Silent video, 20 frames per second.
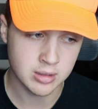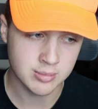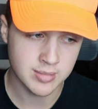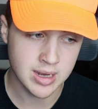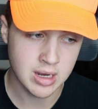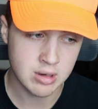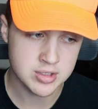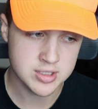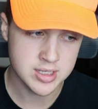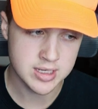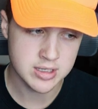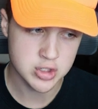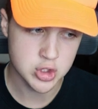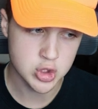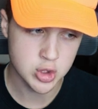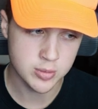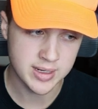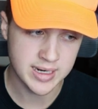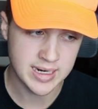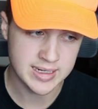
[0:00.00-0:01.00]
your mouse and
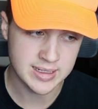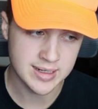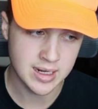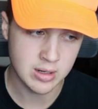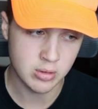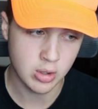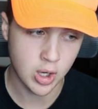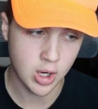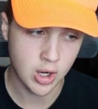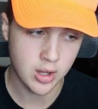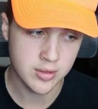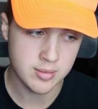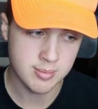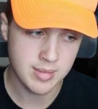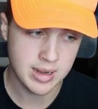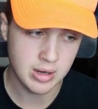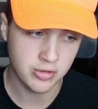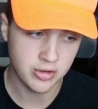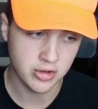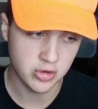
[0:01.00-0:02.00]
zooming in and out on the
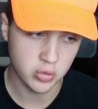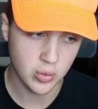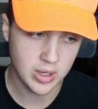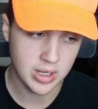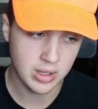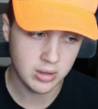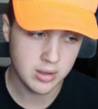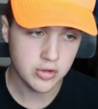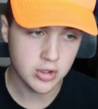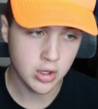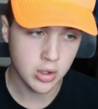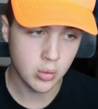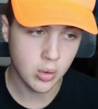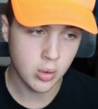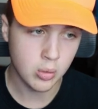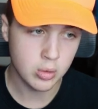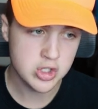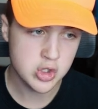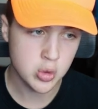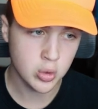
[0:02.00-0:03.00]
mouse as well. So
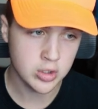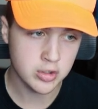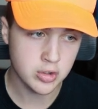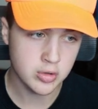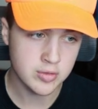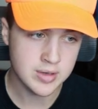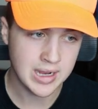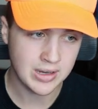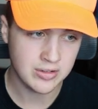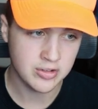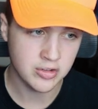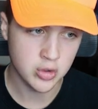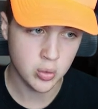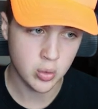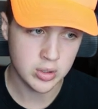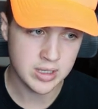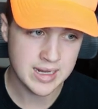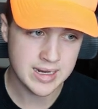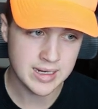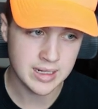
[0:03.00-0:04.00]
what you want to do next is you
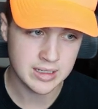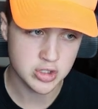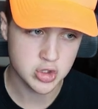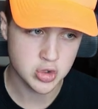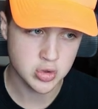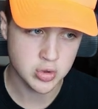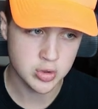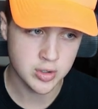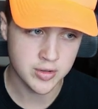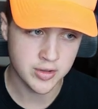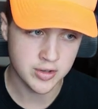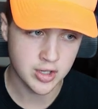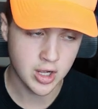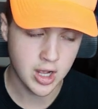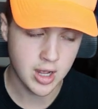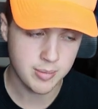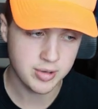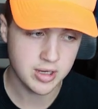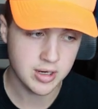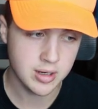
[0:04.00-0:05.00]
want to hit extrude at the
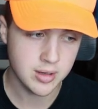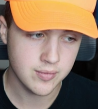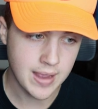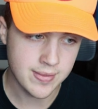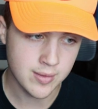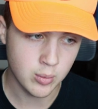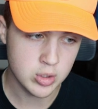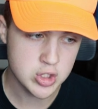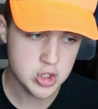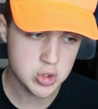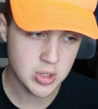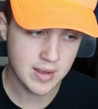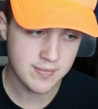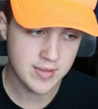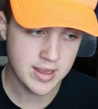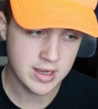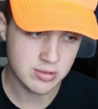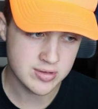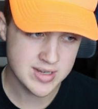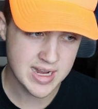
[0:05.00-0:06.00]
top here, and then once you have
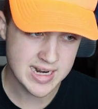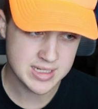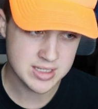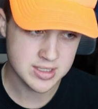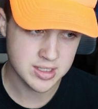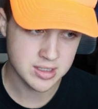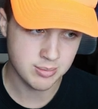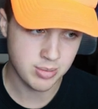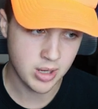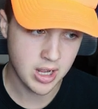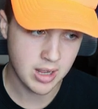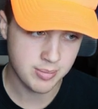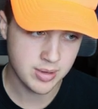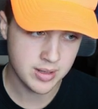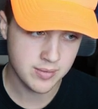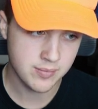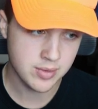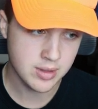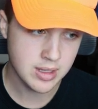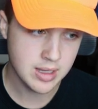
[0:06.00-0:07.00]
that, your text is going to pop
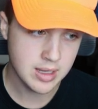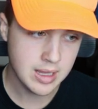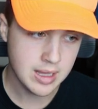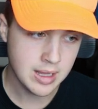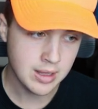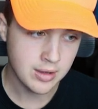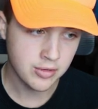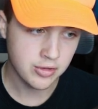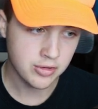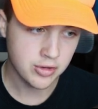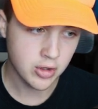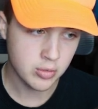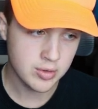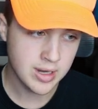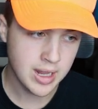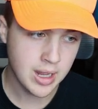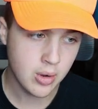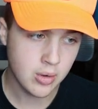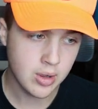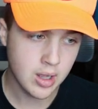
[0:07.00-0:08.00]
in. So
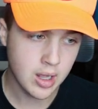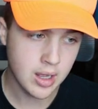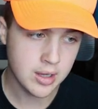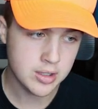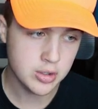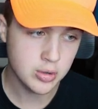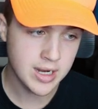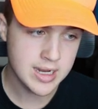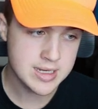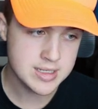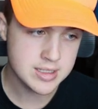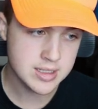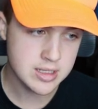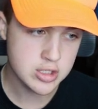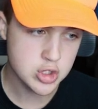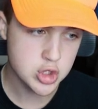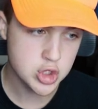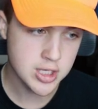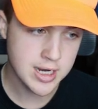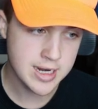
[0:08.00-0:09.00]
now you guys
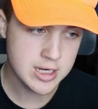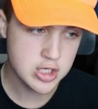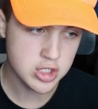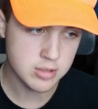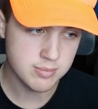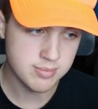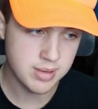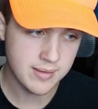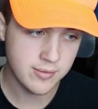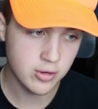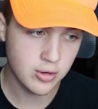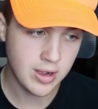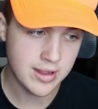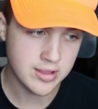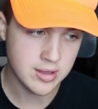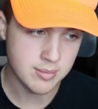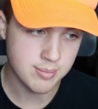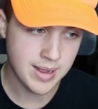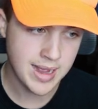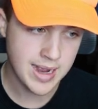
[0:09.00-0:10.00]
can change the bevel
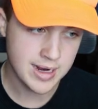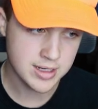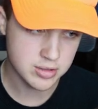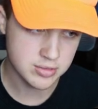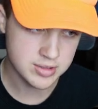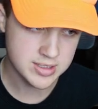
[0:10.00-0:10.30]
at the back. So